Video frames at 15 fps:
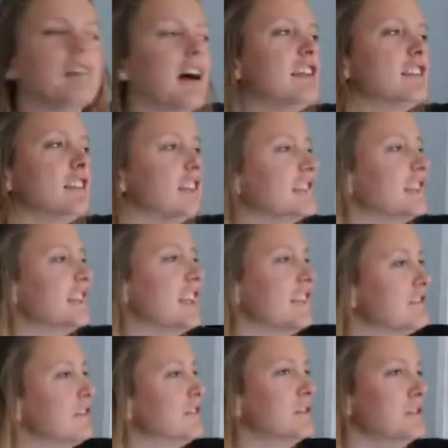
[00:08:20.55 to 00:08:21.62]
adult
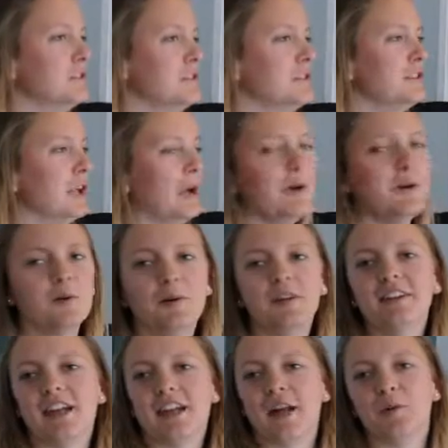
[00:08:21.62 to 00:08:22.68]
enough to know
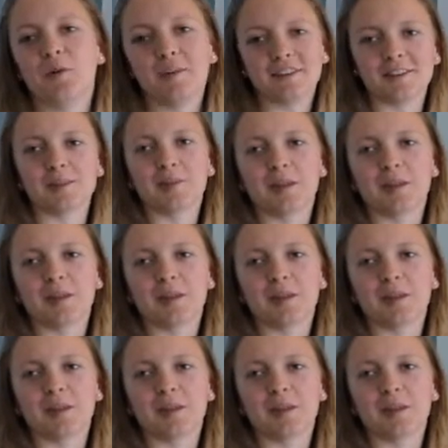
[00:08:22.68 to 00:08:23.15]
that I wanted